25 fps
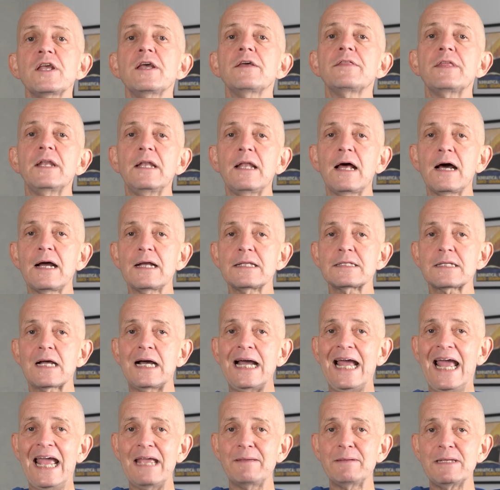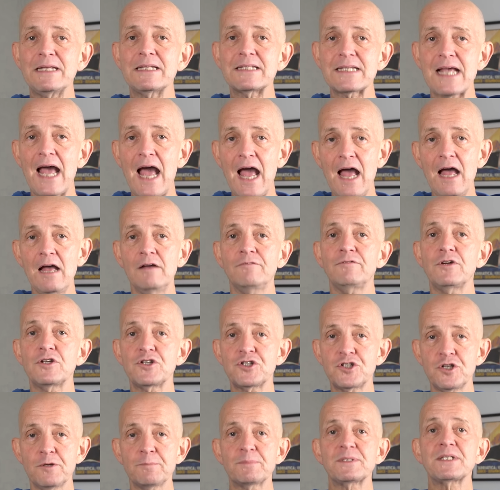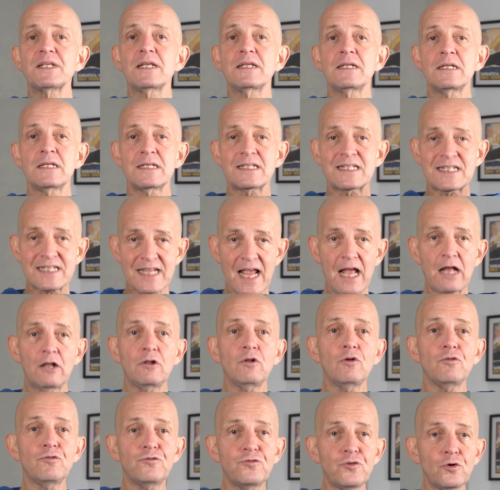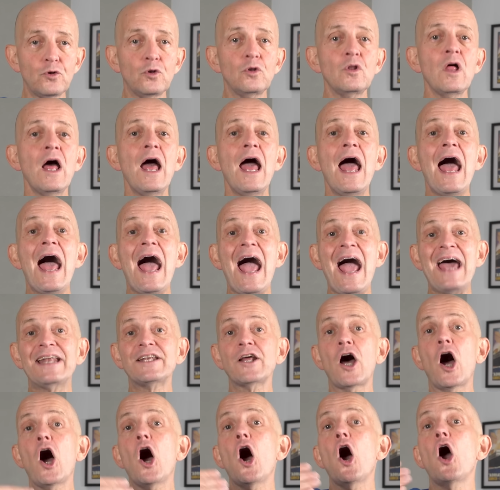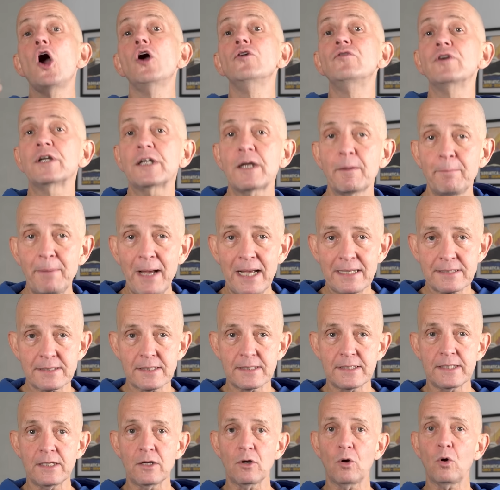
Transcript: year, the lines are aiming to have ships sail full and overcapacity.